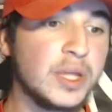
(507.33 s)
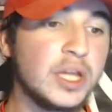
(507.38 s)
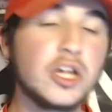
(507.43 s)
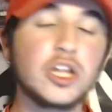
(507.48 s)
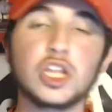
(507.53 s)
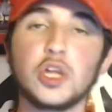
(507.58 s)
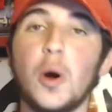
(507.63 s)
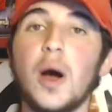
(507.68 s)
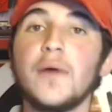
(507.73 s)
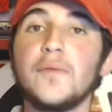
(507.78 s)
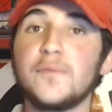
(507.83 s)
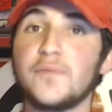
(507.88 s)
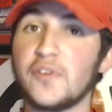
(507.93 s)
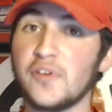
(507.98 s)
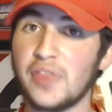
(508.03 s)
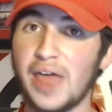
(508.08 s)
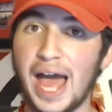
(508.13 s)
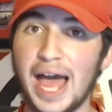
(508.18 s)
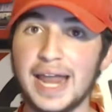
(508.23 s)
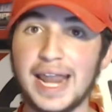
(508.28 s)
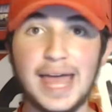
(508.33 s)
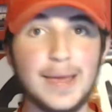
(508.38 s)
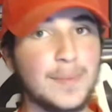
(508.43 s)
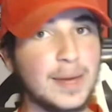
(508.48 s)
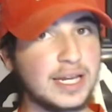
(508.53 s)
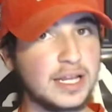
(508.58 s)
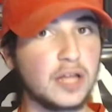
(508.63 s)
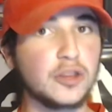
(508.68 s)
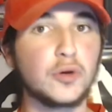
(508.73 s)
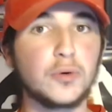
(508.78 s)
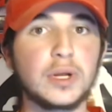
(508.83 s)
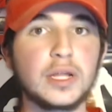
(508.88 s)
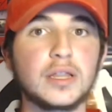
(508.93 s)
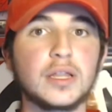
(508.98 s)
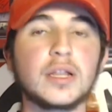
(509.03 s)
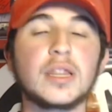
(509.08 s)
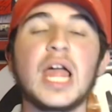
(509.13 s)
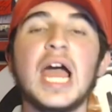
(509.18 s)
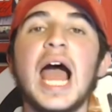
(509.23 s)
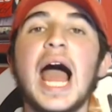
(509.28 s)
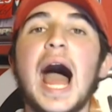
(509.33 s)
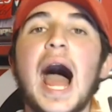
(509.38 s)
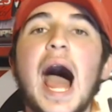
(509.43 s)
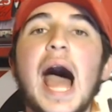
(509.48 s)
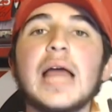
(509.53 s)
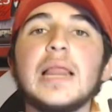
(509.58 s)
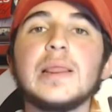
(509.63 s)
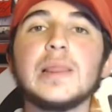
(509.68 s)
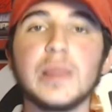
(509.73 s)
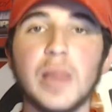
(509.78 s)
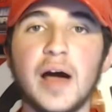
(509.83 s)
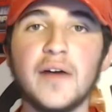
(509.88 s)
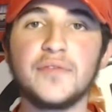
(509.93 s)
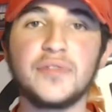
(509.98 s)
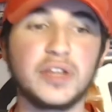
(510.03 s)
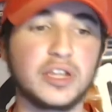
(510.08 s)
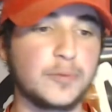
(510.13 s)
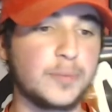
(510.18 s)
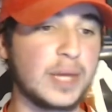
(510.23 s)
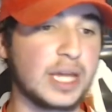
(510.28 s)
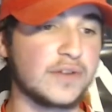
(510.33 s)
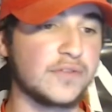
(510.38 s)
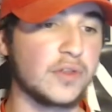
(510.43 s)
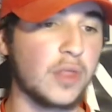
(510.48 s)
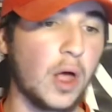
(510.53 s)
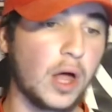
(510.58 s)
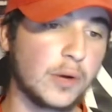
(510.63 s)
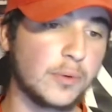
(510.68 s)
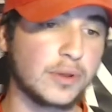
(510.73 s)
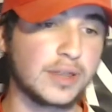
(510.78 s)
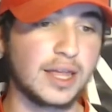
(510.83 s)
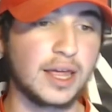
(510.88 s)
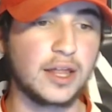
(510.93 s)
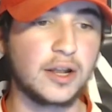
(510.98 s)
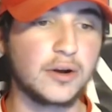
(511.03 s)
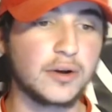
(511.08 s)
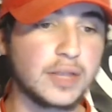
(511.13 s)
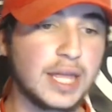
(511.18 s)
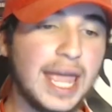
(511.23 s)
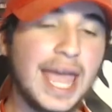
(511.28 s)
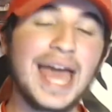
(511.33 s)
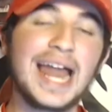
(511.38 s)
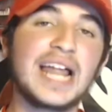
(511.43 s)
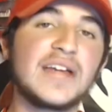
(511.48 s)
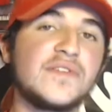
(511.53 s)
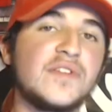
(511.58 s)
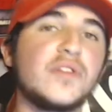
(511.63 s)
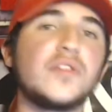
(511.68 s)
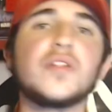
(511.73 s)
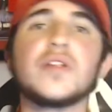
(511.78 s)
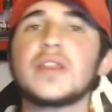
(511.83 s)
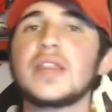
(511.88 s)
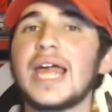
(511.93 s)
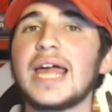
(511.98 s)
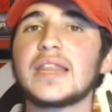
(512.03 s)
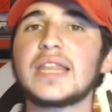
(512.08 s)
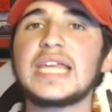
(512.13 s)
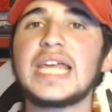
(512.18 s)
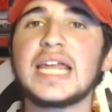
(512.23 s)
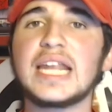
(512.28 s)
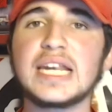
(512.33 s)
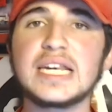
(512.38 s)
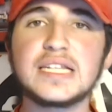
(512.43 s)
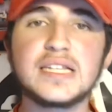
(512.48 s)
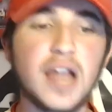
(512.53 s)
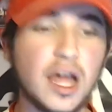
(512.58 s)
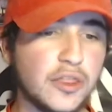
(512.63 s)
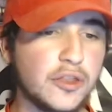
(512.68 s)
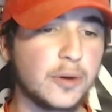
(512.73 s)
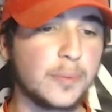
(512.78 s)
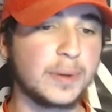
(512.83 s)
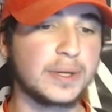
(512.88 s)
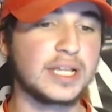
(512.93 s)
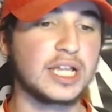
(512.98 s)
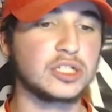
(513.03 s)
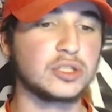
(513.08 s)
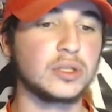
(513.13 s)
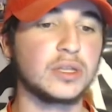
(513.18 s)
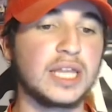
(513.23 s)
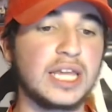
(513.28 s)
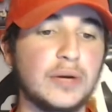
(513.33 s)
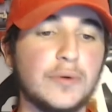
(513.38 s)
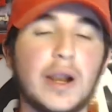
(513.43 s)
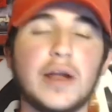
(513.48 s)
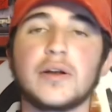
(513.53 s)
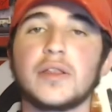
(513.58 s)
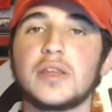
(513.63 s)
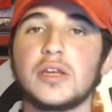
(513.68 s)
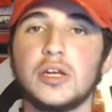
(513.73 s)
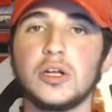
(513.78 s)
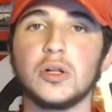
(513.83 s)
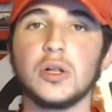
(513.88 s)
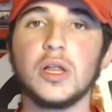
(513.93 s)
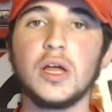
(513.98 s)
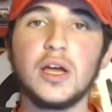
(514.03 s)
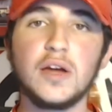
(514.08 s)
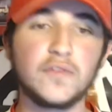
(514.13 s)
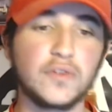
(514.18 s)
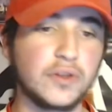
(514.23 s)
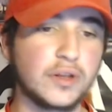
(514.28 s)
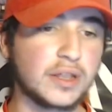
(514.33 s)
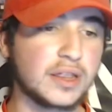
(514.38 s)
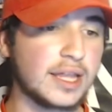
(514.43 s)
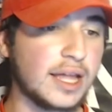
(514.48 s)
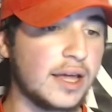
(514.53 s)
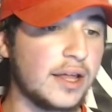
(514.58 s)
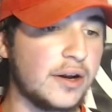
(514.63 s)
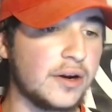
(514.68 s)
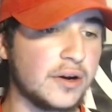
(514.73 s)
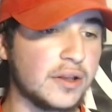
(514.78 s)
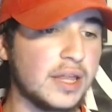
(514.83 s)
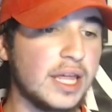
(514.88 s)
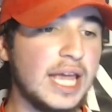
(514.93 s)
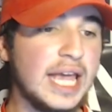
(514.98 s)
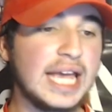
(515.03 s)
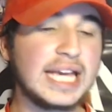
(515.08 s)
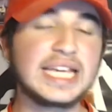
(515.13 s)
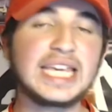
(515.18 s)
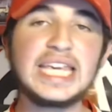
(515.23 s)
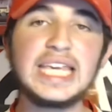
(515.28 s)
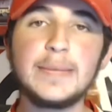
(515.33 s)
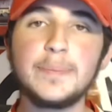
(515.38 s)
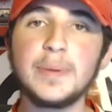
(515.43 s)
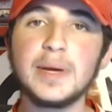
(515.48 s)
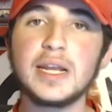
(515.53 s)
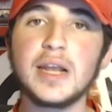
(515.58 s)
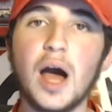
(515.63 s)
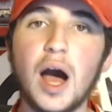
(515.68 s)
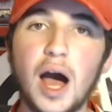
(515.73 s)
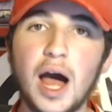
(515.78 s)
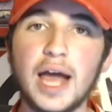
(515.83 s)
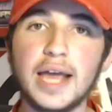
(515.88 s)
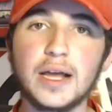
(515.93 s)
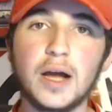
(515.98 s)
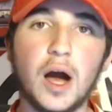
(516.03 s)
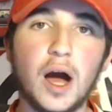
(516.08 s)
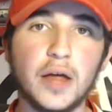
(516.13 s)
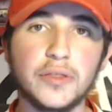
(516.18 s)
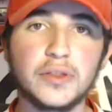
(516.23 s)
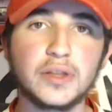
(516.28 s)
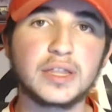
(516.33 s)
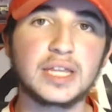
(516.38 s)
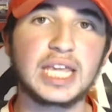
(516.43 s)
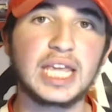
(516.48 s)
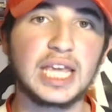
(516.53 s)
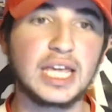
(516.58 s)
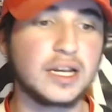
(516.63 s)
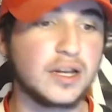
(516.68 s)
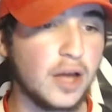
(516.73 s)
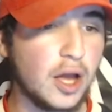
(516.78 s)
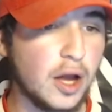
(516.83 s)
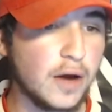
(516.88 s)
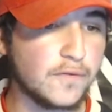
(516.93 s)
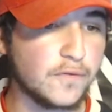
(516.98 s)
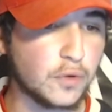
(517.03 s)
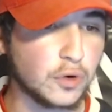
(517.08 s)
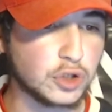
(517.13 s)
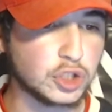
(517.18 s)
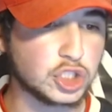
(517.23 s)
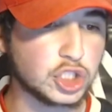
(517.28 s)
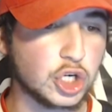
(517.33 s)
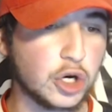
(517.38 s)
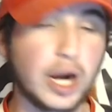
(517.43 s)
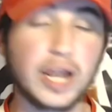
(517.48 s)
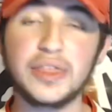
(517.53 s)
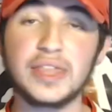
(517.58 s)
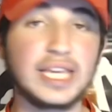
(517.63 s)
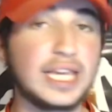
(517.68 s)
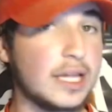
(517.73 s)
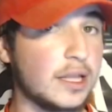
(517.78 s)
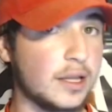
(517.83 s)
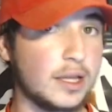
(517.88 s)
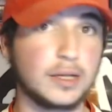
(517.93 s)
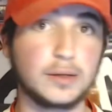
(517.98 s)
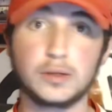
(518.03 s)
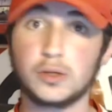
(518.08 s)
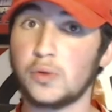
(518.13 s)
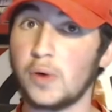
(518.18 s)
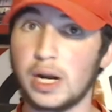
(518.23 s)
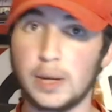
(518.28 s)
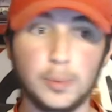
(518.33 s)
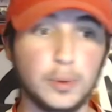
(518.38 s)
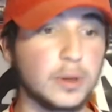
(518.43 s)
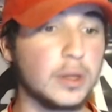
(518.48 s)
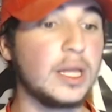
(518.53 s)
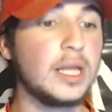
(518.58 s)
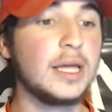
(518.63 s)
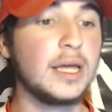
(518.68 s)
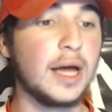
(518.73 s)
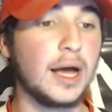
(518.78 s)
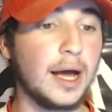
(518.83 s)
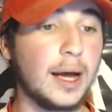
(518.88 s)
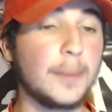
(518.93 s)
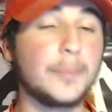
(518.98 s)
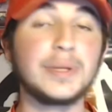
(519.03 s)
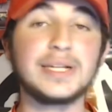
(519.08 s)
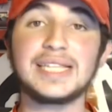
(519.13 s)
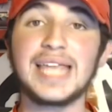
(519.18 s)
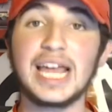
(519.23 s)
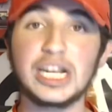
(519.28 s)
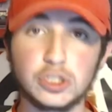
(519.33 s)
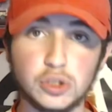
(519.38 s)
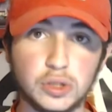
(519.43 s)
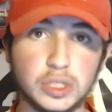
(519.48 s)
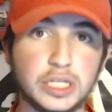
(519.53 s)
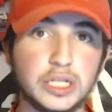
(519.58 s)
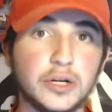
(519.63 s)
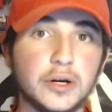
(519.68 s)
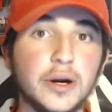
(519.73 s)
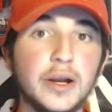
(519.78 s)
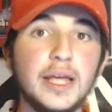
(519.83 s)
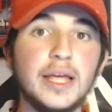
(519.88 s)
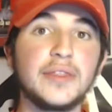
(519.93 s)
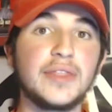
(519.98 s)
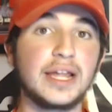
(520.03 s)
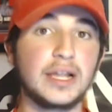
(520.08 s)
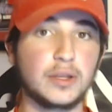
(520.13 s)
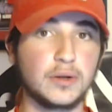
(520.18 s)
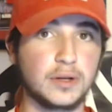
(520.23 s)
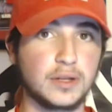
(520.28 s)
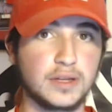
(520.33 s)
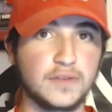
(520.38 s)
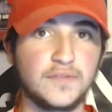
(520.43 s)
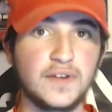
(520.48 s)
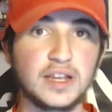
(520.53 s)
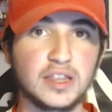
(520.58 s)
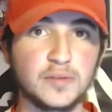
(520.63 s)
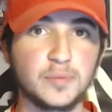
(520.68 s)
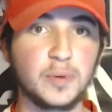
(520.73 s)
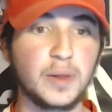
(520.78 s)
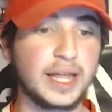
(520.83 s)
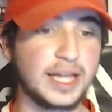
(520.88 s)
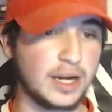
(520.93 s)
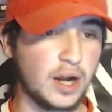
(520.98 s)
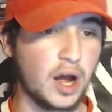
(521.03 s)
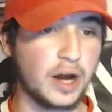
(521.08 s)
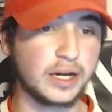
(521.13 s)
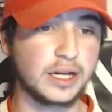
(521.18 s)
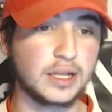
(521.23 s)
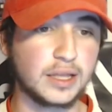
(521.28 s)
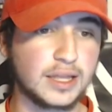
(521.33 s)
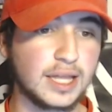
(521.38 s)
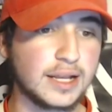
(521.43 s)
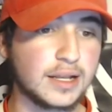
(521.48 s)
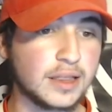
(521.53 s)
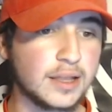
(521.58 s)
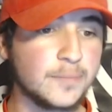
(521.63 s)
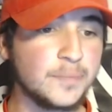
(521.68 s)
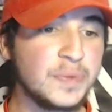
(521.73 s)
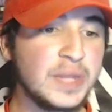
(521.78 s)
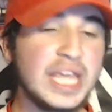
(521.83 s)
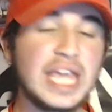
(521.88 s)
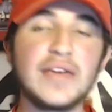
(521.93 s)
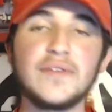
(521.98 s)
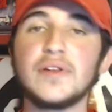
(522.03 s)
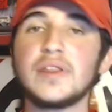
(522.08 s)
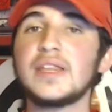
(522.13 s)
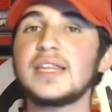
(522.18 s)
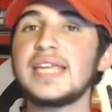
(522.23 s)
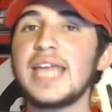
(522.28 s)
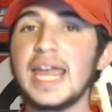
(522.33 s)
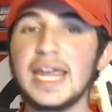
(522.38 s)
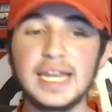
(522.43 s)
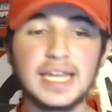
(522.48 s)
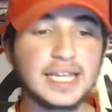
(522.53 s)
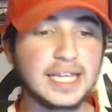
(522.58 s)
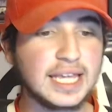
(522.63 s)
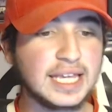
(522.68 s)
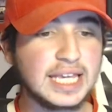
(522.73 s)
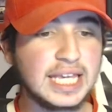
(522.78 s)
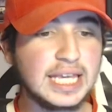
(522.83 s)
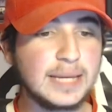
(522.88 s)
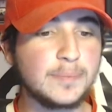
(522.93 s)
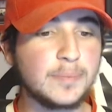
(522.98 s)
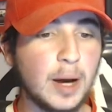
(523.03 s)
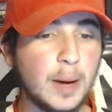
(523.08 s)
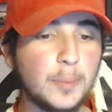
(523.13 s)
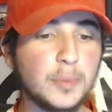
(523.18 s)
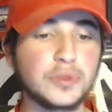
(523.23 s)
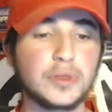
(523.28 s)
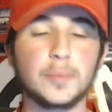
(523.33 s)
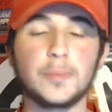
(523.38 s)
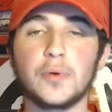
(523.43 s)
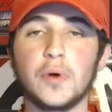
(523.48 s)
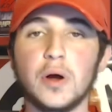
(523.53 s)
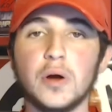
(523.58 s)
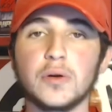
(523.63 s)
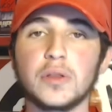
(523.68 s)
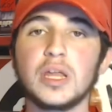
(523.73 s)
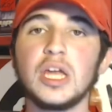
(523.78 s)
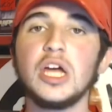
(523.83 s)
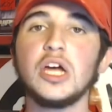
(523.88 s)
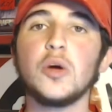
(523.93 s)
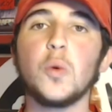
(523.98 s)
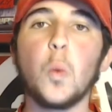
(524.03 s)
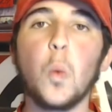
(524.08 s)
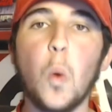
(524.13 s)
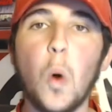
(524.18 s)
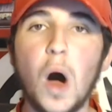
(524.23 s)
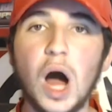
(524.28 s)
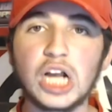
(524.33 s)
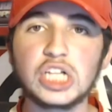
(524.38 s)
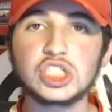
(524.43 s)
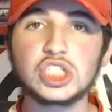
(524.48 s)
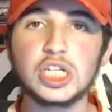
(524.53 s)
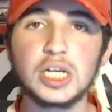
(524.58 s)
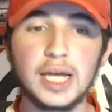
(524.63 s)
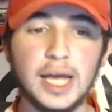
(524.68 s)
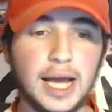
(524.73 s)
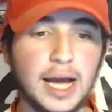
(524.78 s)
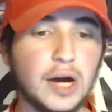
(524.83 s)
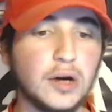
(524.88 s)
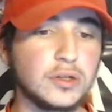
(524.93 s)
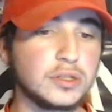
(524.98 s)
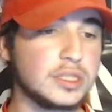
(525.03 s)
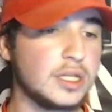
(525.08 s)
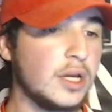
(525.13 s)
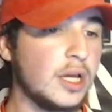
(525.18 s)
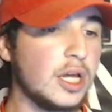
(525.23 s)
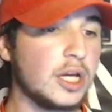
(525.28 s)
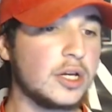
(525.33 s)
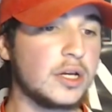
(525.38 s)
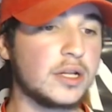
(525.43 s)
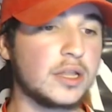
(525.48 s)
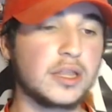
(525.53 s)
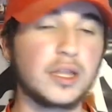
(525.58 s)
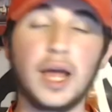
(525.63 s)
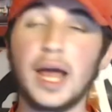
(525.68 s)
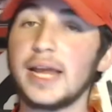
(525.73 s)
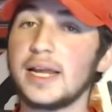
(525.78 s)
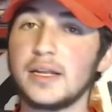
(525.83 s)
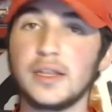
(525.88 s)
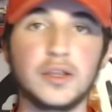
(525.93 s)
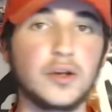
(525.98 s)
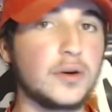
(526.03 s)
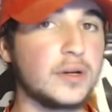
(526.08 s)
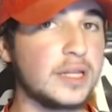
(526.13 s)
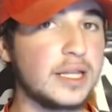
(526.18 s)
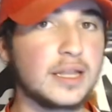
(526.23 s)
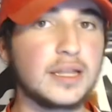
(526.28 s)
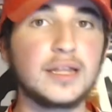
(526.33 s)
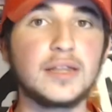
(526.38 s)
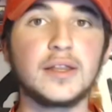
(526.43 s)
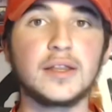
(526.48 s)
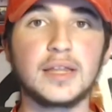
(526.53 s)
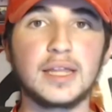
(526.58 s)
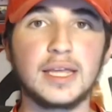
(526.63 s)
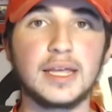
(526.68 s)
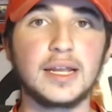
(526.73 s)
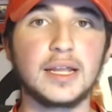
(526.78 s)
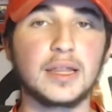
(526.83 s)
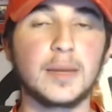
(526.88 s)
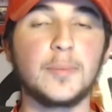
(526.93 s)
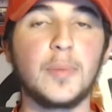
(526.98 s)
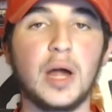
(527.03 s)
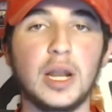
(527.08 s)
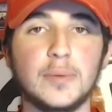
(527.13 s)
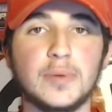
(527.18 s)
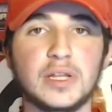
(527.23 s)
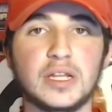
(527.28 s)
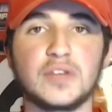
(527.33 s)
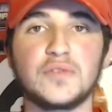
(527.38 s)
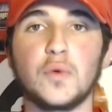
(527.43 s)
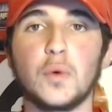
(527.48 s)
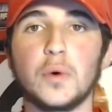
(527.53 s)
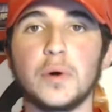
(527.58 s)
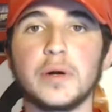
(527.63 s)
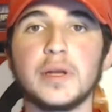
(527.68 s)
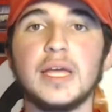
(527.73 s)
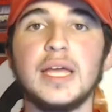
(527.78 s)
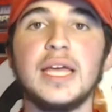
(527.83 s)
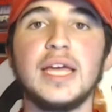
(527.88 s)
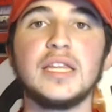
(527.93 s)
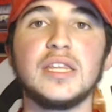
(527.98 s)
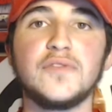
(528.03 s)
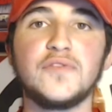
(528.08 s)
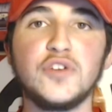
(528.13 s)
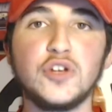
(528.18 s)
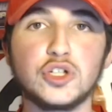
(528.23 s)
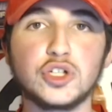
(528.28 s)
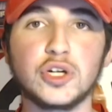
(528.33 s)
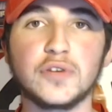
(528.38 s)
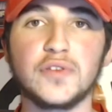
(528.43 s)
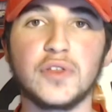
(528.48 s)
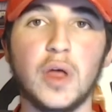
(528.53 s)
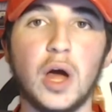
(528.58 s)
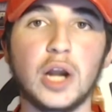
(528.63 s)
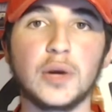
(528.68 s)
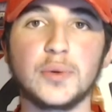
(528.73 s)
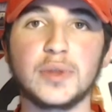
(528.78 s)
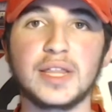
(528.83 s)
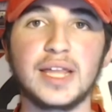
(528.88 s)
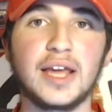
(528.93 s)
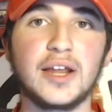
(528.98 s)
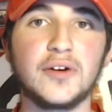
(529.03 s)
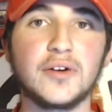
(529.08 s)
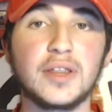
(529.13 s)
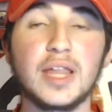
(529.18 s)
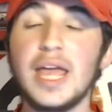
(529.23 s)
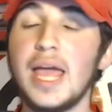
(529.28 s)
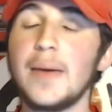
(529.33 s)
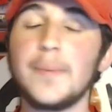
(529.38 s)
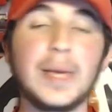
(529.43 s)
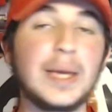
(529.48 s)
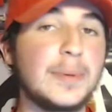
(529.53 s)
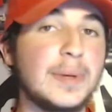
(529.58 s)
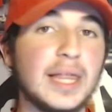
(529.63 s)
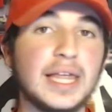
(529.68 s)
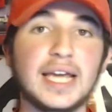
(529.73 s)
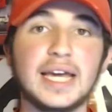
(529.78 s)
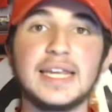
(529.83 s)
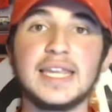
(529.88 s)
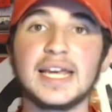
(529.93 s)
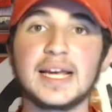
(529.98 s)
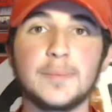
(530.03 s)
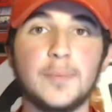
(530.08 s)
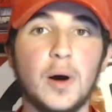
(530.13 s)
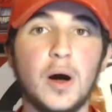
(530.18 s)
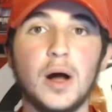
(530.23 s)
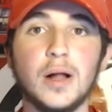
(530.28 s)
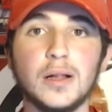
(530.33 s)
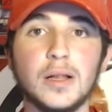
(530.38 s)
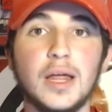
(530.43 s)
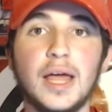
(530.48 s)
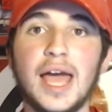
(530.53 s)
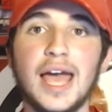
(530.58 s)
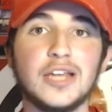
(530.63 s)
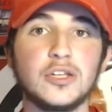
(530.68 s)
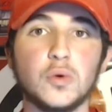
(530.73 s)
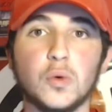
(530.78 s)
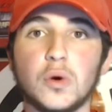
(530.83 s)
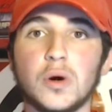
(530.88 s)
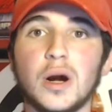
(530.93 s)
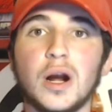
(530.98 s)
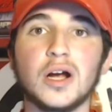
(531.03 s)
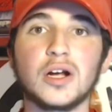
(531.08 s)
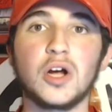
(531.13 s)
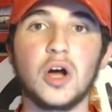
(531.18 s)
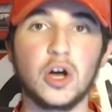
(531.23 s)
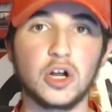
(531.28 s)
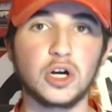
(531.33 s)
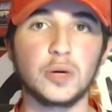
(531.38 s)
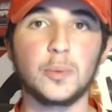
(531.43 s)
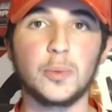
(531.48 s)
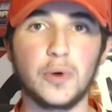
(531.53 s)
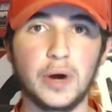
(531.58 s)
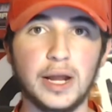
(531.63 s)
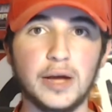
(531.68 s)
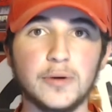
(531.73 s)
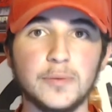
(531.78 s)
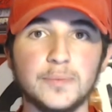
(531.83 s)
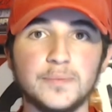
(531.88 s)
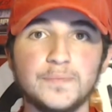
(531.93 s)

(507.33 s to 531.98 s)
So, uh, for that and many other reasons, I love this pick for the Ottawa Senators, and I view this as yet another potential late round steal for the Senators. Keep an eye on this kid for sure. I think he has incredible uh, potential here thanks to his defensive play and hockey sense. If his skating can keep up with the pros, watch out. Could, I could certainly see this kid as a bottom six forward in the future for the Ottawa Senators, maybe like a Nick Paul and or a Connor Brown.